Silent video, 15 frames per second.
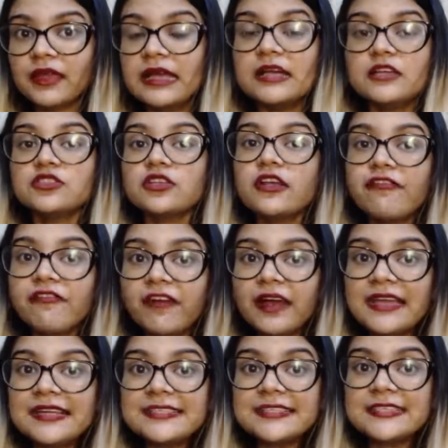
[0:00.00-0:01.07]
So if
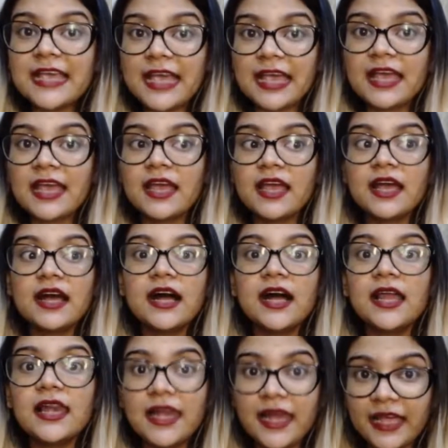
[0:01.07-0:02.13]
I say
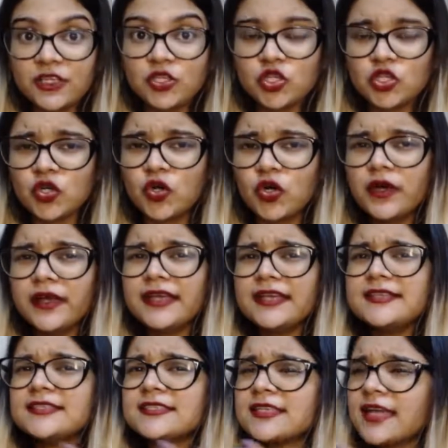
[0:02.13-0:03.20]
Lencho
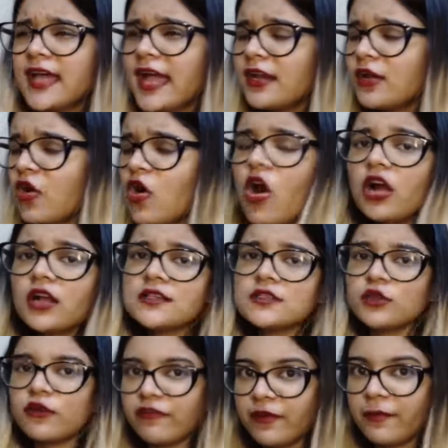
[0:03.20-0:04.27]
is an ox
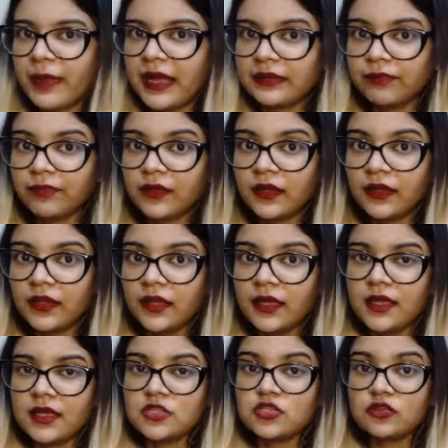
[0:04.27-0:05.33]
of a man,
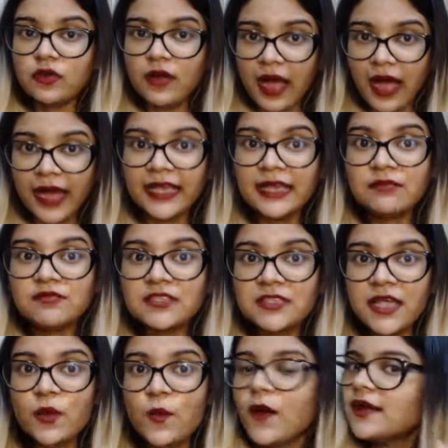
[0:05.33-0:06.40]
so I am
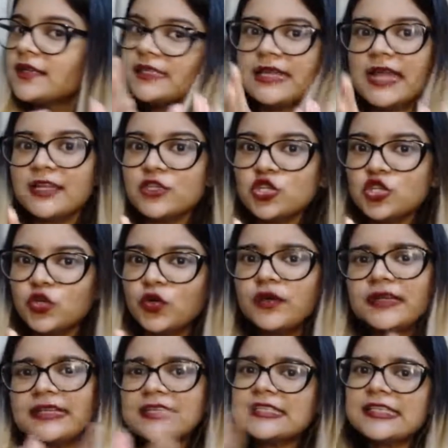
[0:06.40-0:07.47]
saying what? Lencho
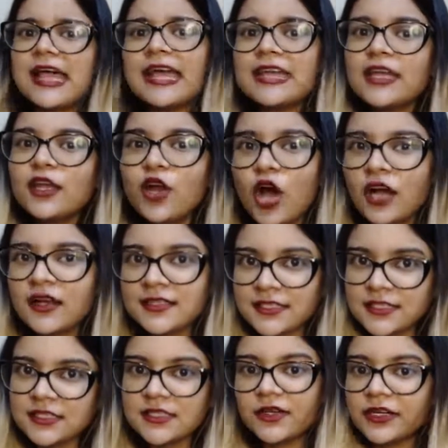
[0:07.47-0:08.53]
is like an
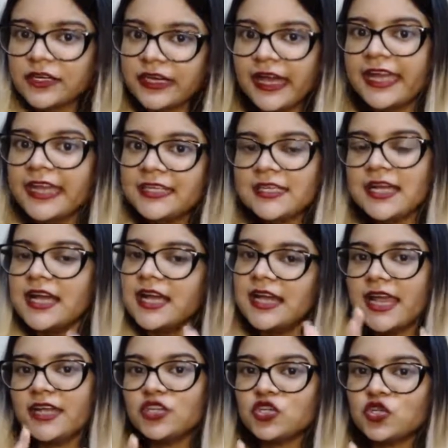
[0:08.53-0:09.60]
ox, right?
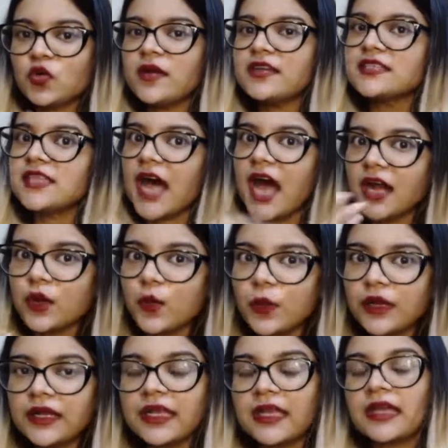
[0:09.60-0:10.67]
Lencho is
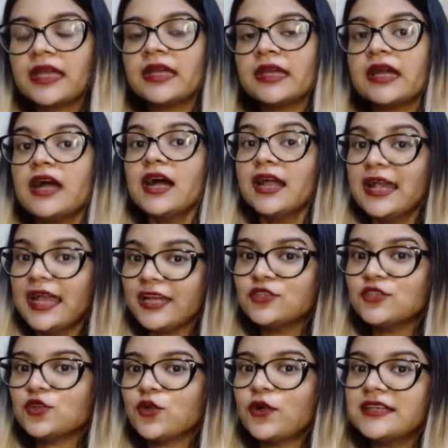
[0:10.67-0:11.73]
hardworking,
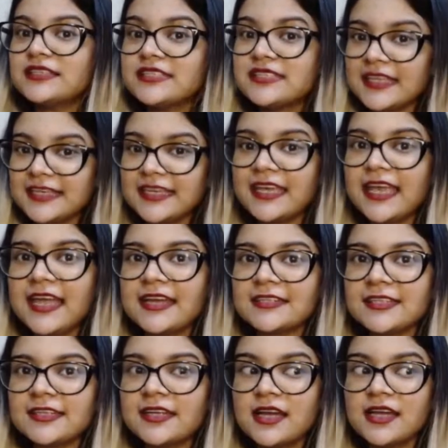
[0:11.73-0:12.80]
Lencho is
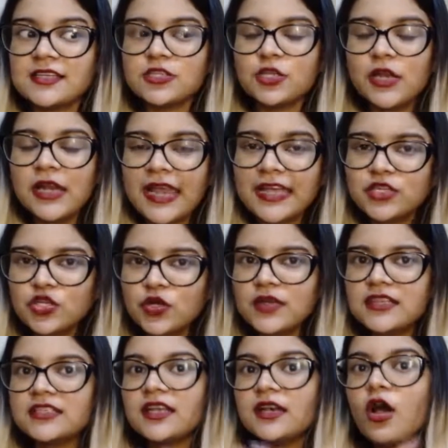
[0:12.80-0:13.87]
dedicated. So Lencho
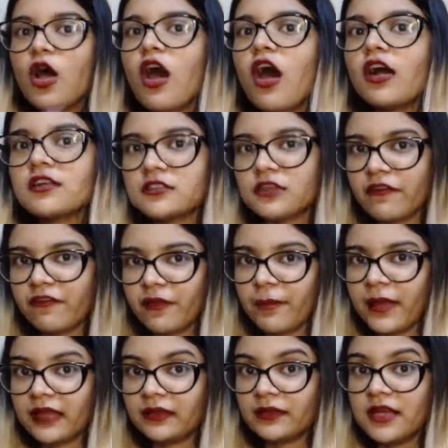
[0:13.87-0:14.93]
is an ox of a
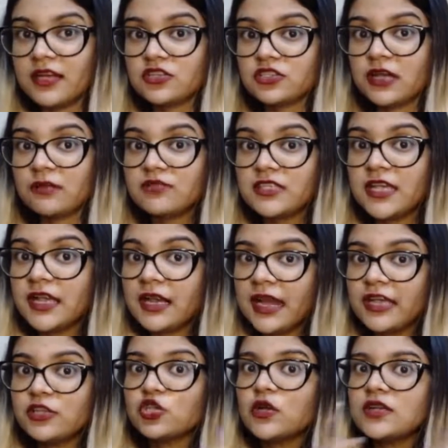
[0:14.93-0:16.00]
man. So I'm saying
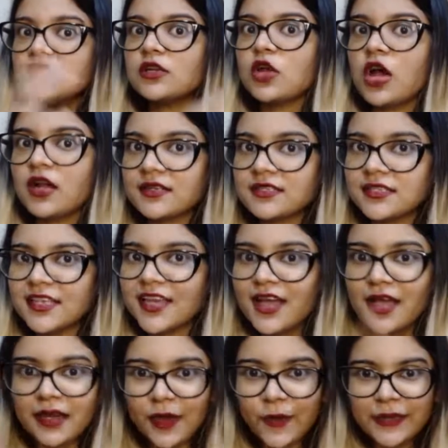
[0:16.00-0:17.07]
Lencho is an ox.
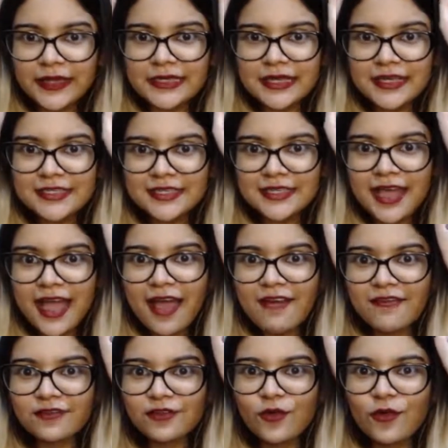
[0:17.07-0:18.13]
Now he doesn't
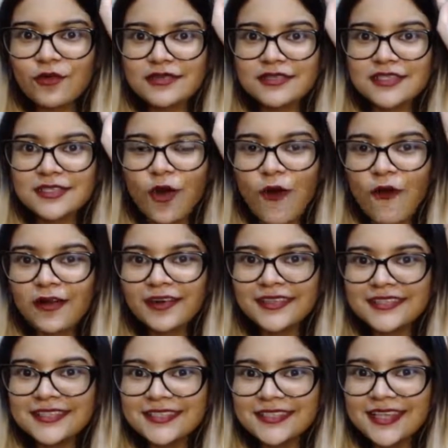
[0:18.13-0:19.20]
have those
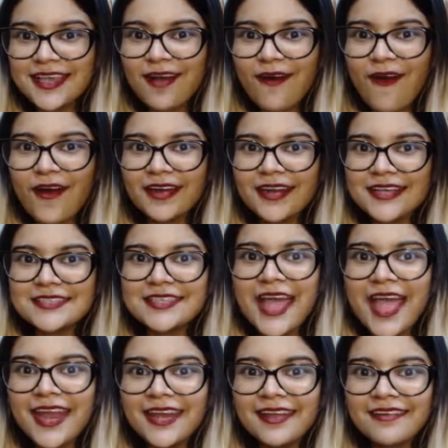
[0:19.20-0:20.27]
horns on his
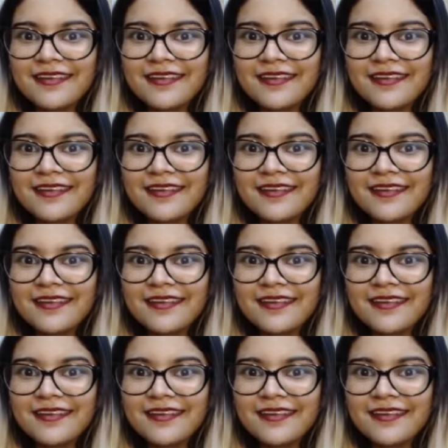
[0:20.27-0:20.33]
head.